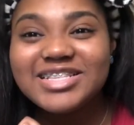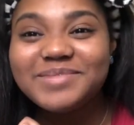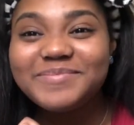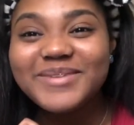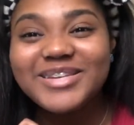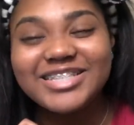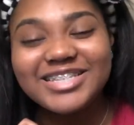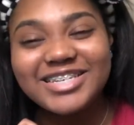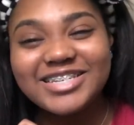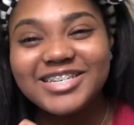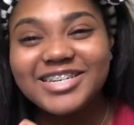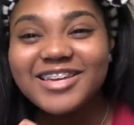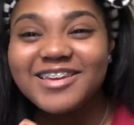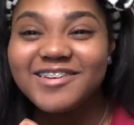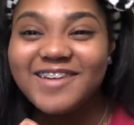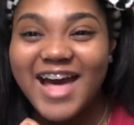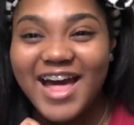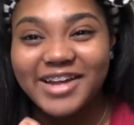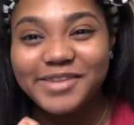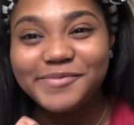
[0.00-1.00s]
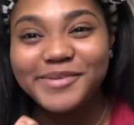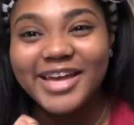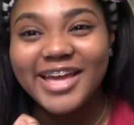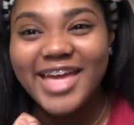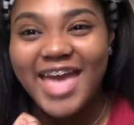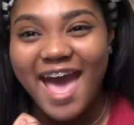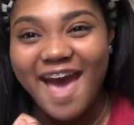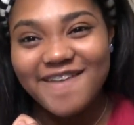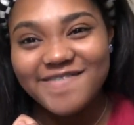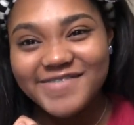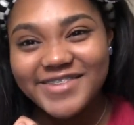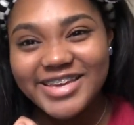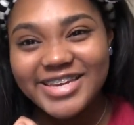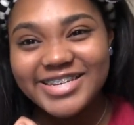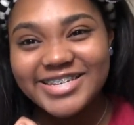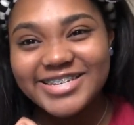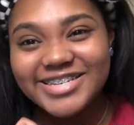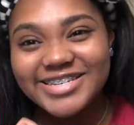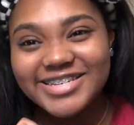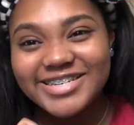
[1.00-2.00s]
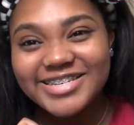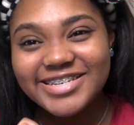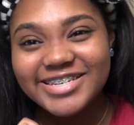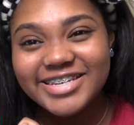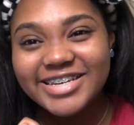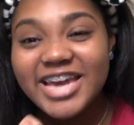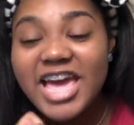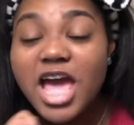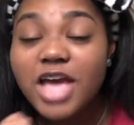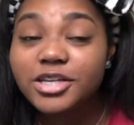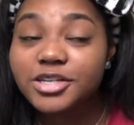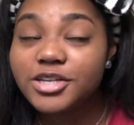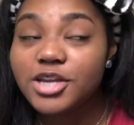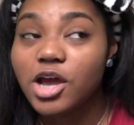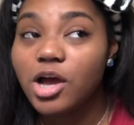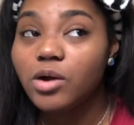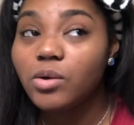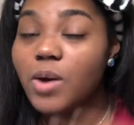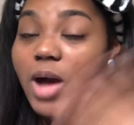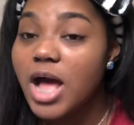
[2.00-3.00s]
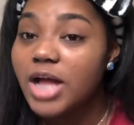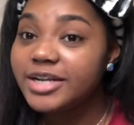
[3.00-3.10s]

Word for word: to be teaching you how to be a catfish. No,